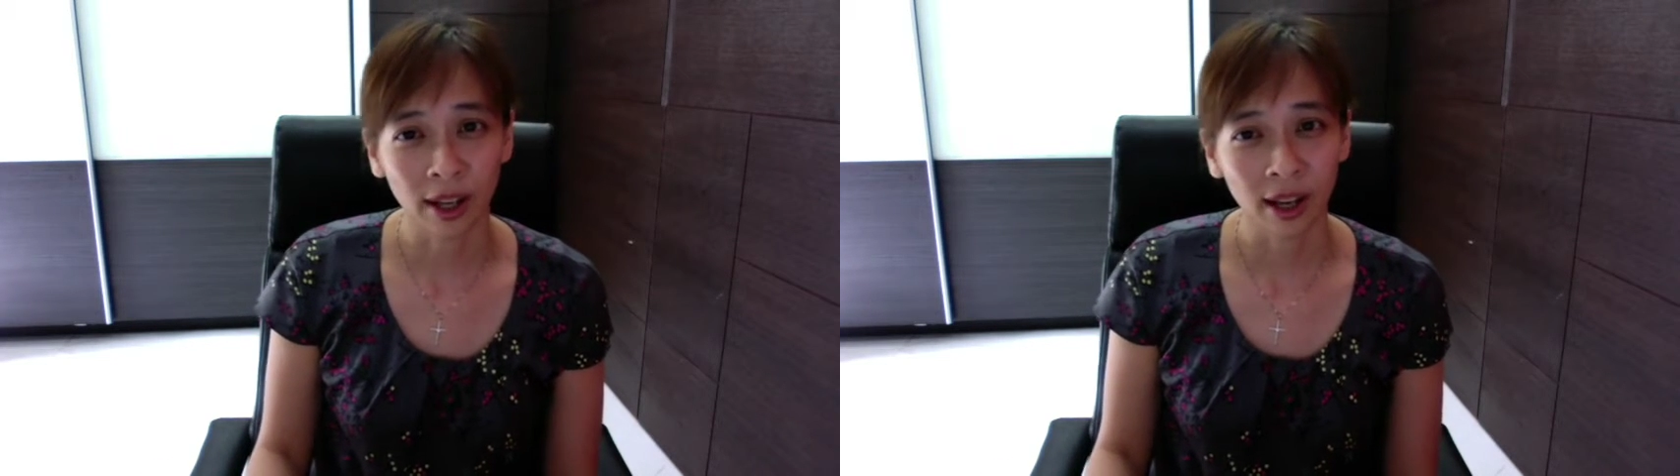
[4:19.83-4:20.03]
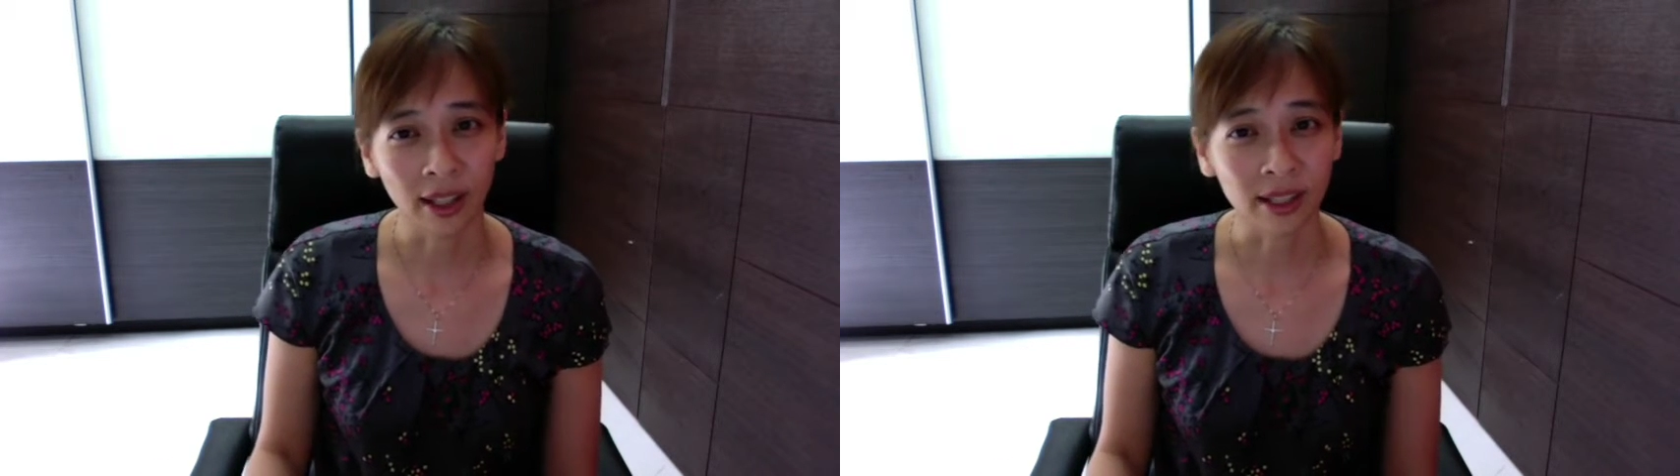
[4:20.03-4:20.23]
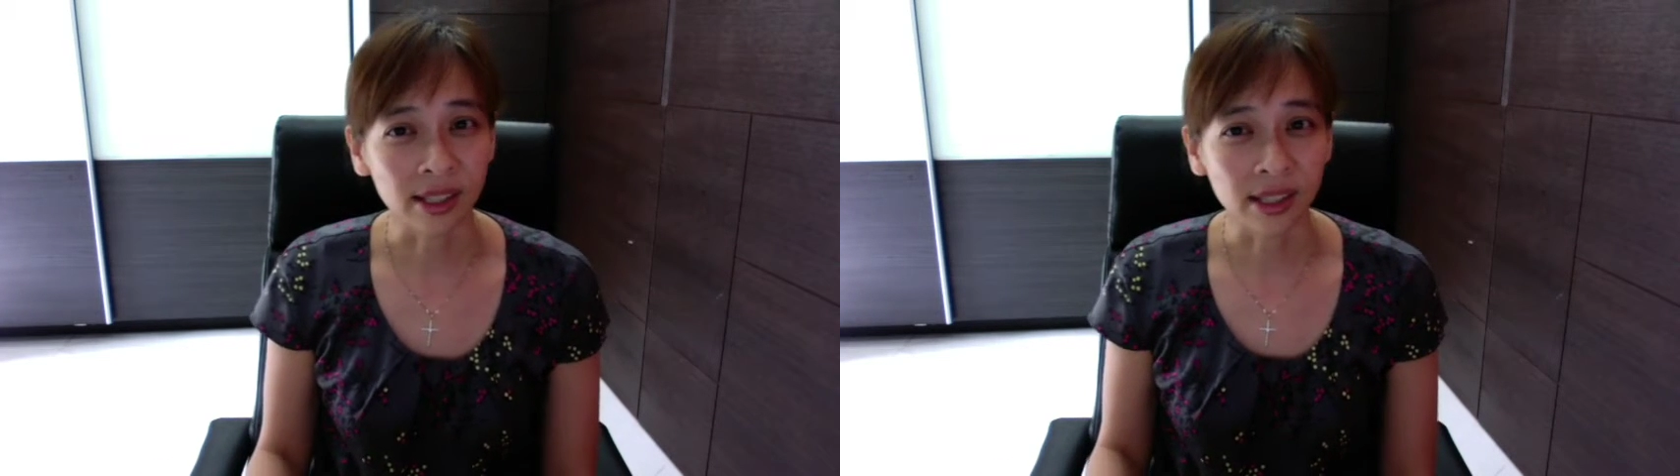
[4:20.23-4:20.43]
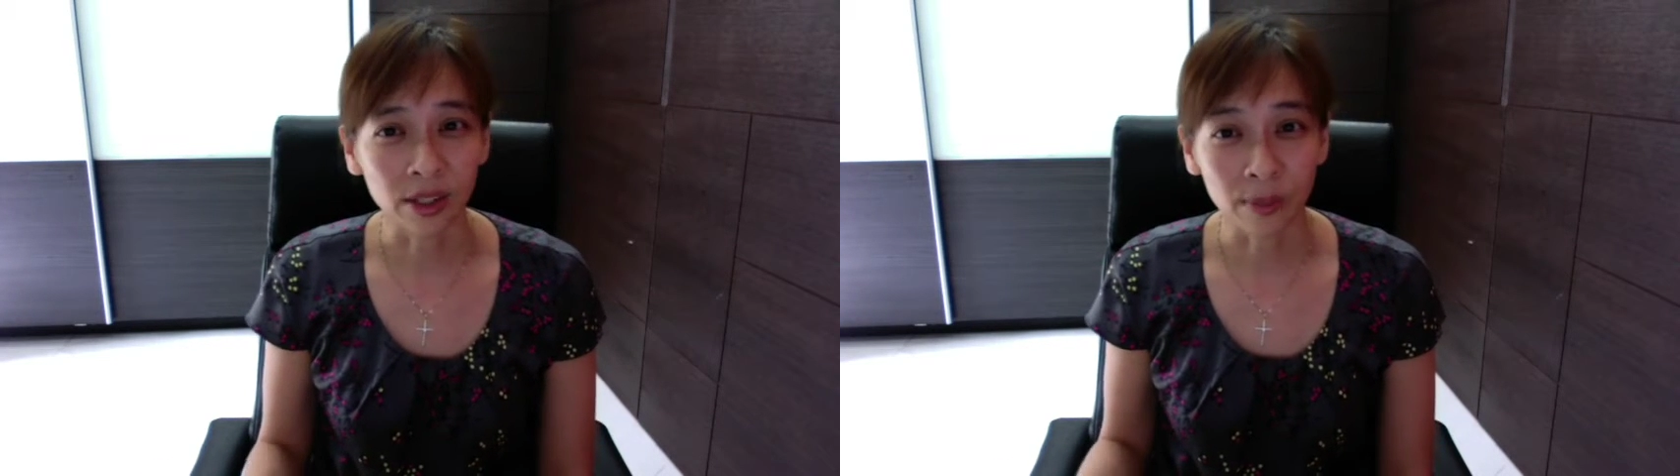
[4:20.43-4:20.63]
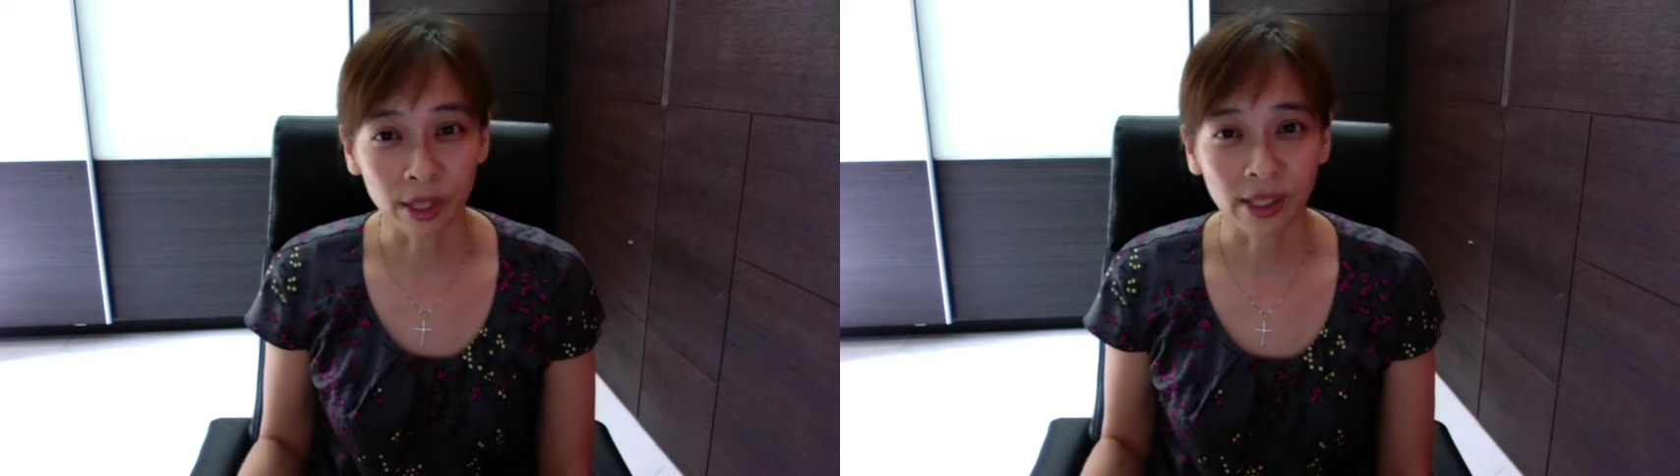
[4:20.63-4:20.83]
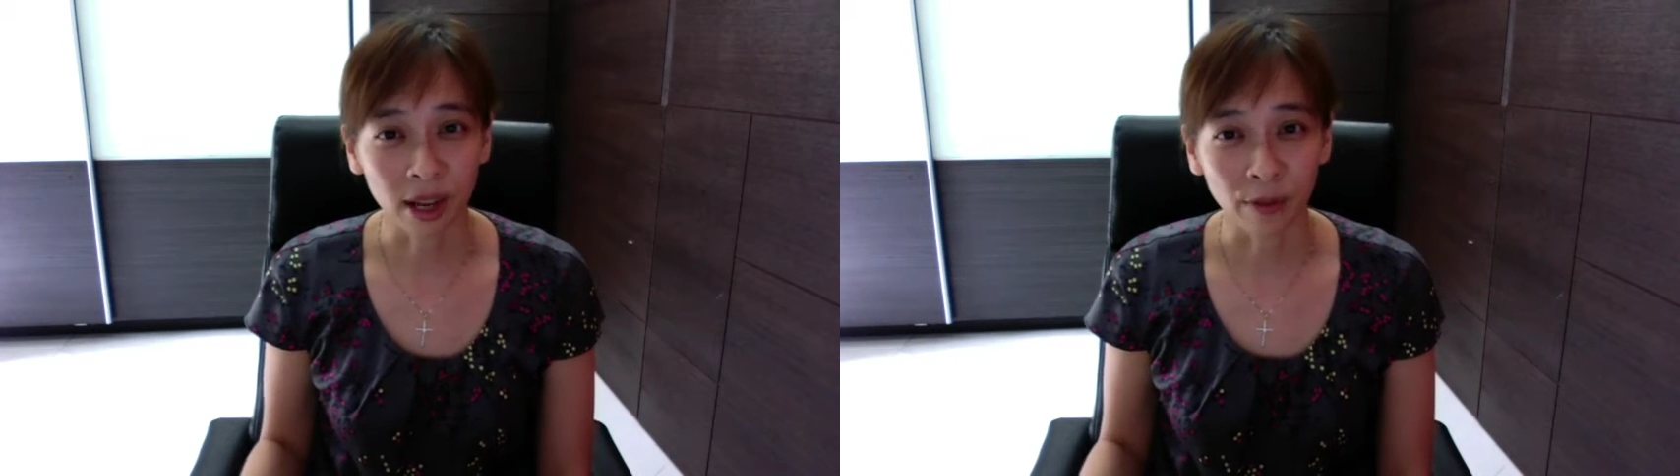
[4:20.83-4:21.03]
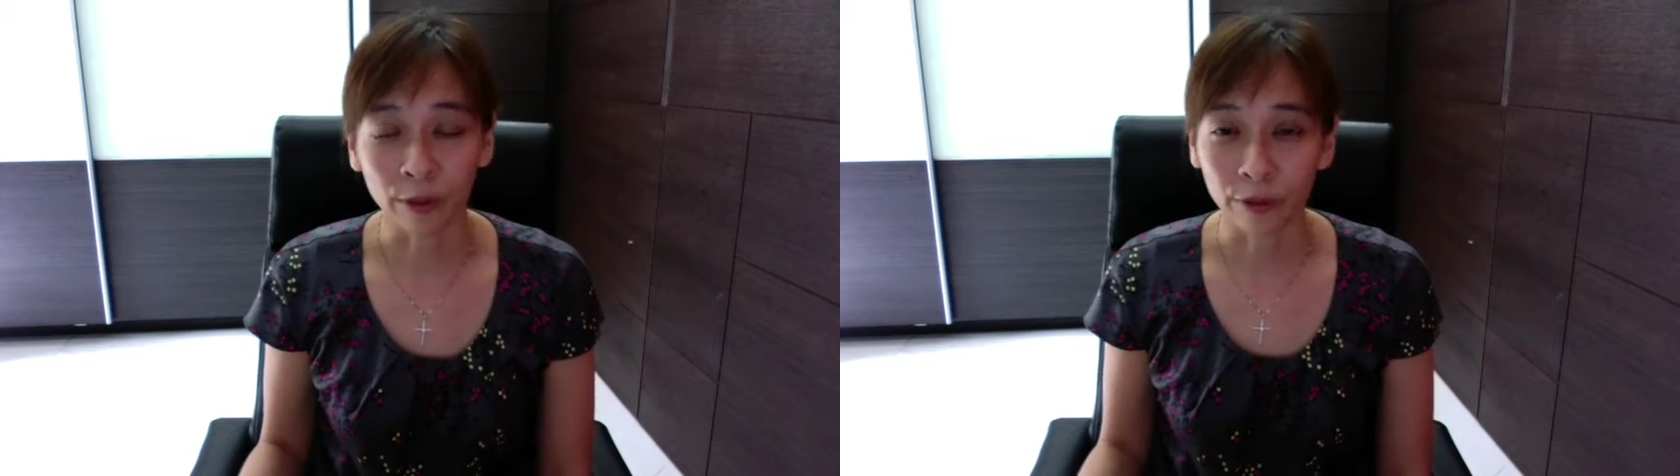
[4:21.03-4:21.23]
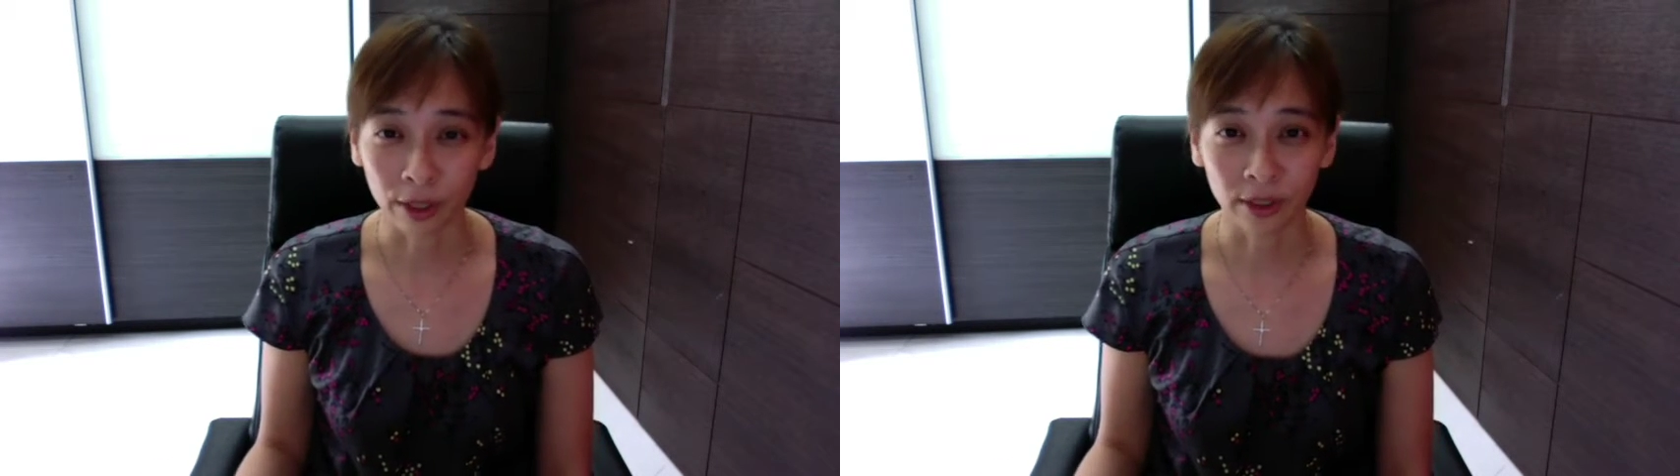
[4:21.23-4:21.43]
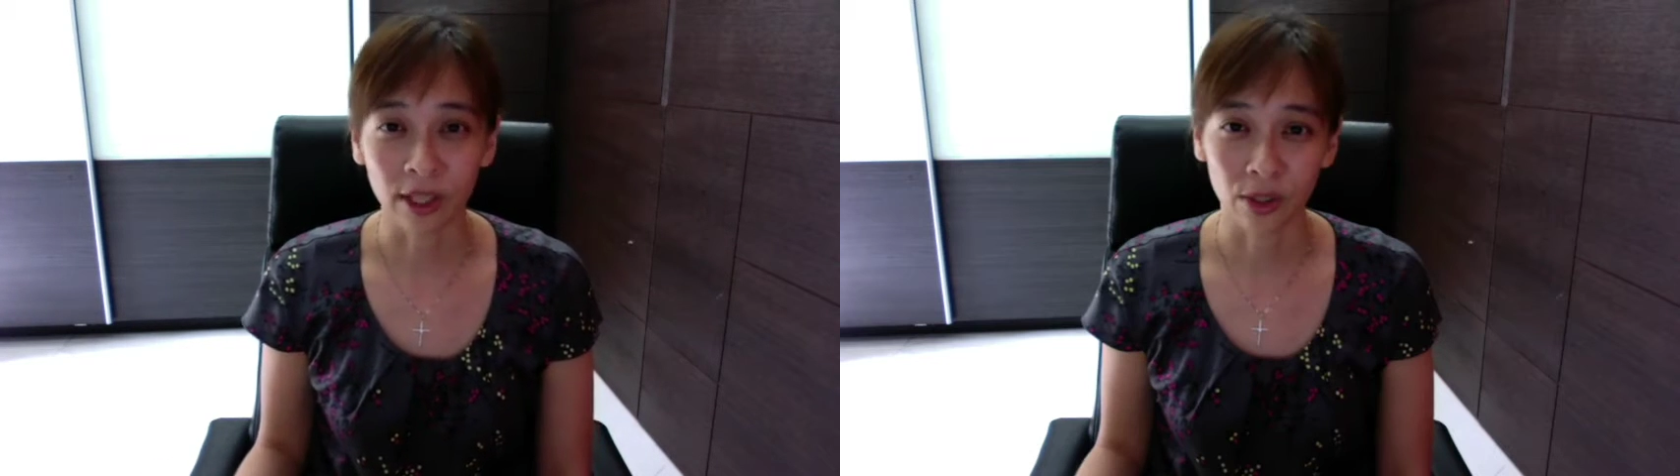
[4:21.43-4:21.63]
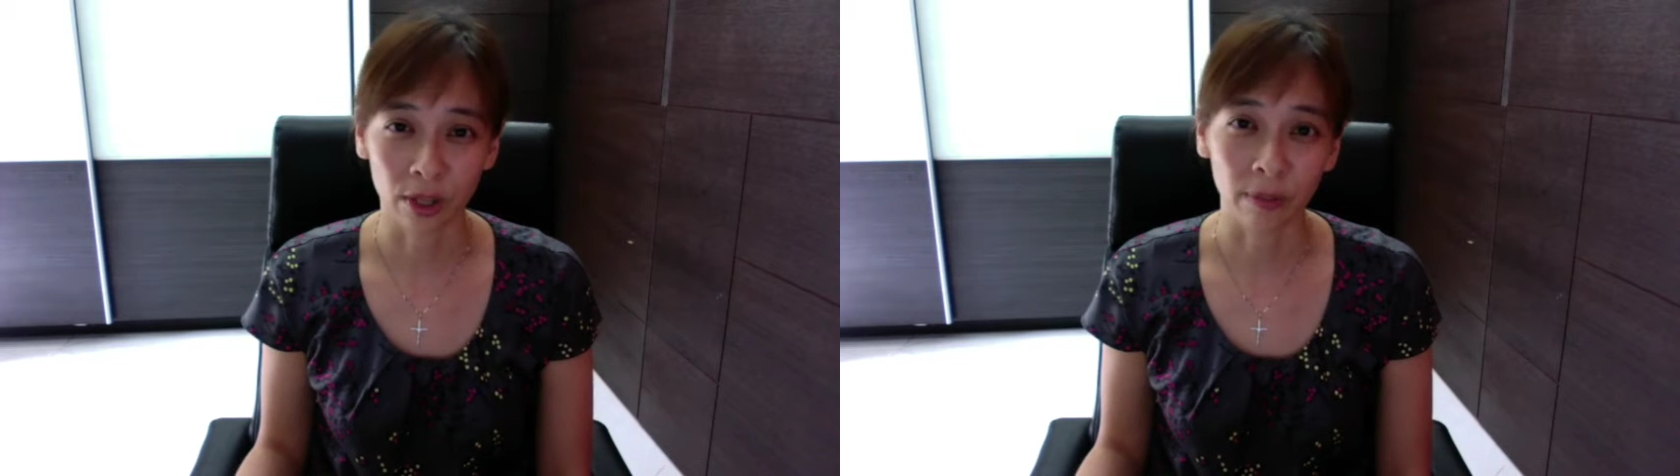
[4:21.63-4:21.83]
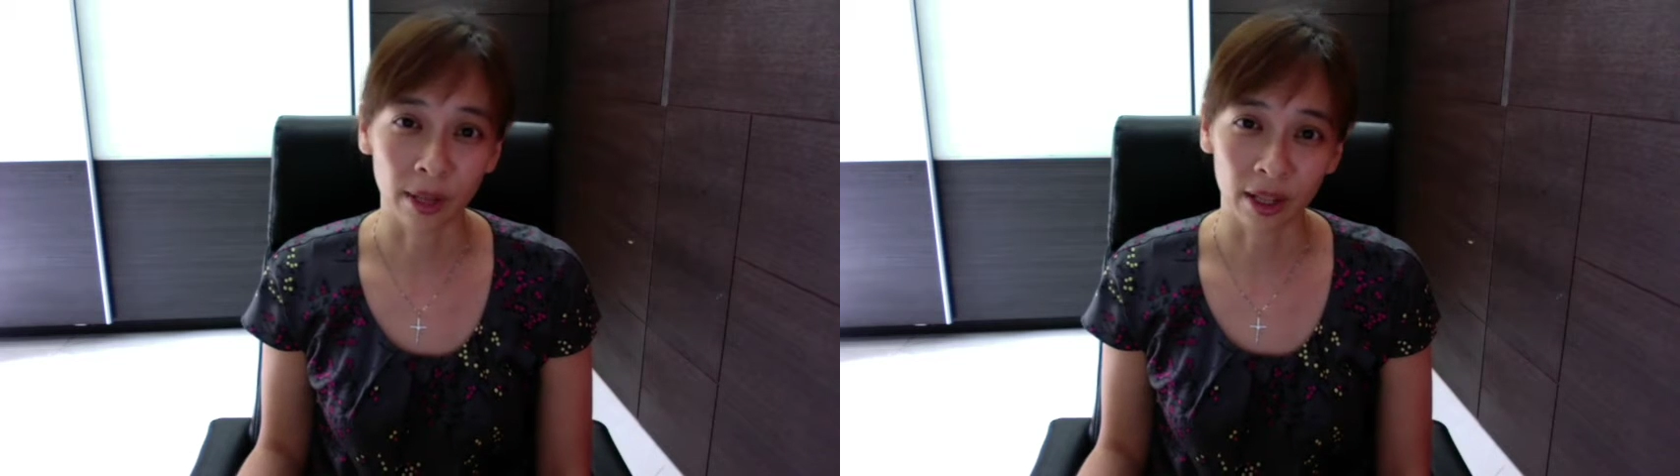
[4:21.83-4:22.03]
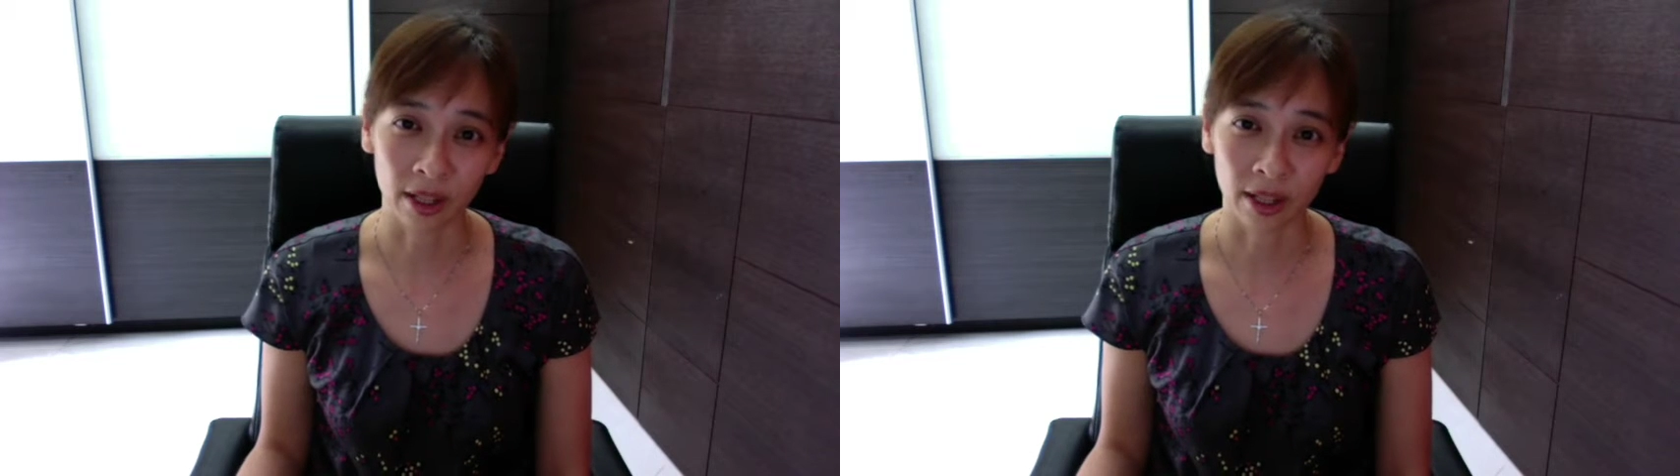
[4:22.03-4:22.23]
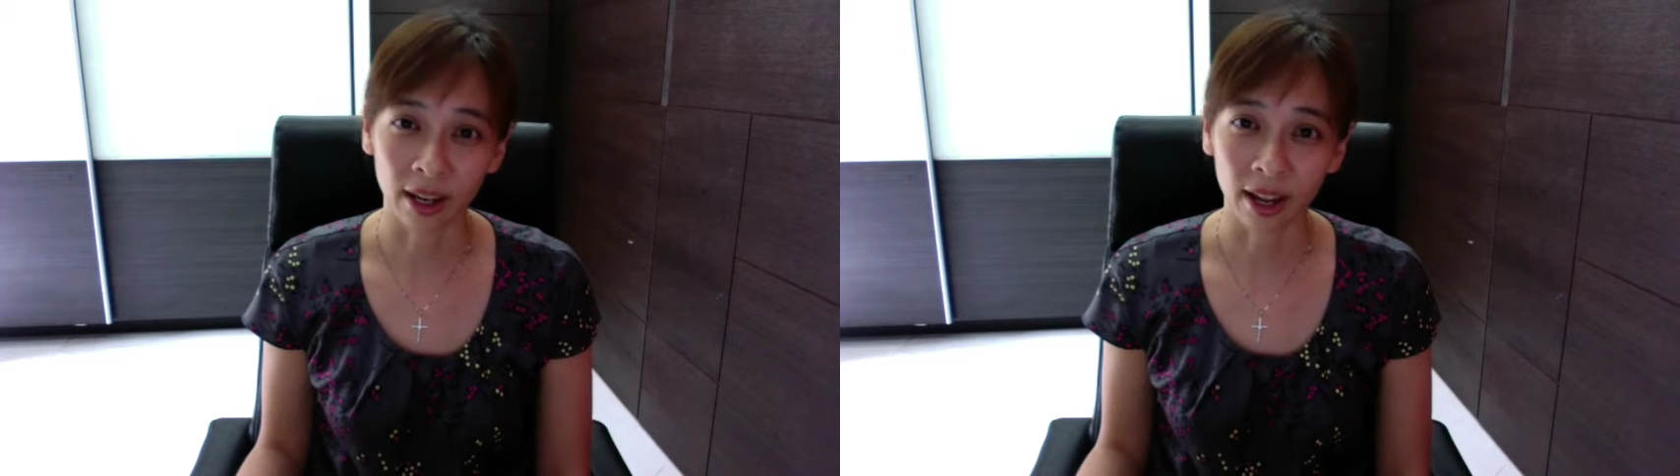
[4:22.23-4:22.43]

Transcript: I consider myself a fairly strict mother,